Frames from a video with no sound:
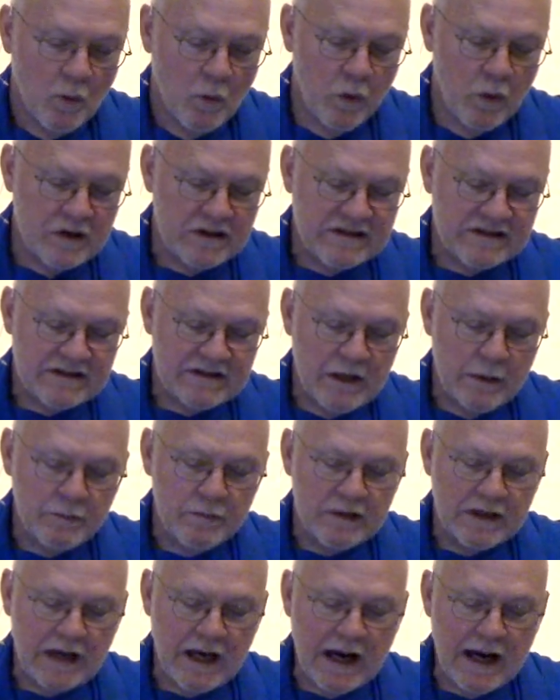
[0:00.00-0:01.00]
Was
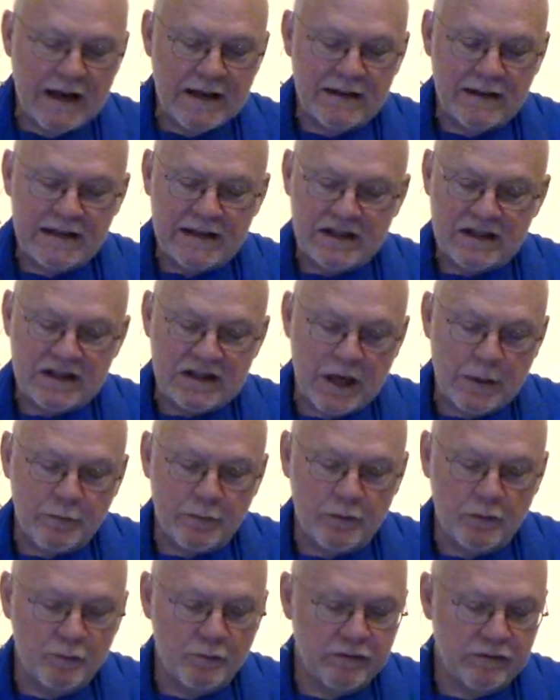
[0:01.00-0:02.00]
some kindly
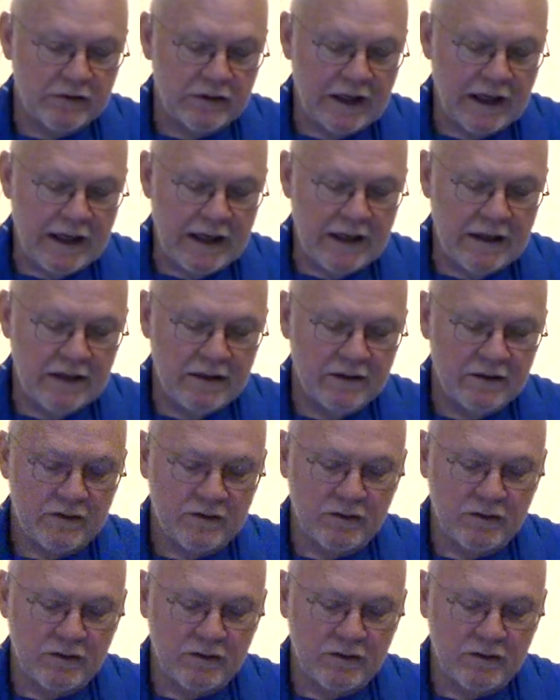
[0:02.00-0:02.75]
shepherd playing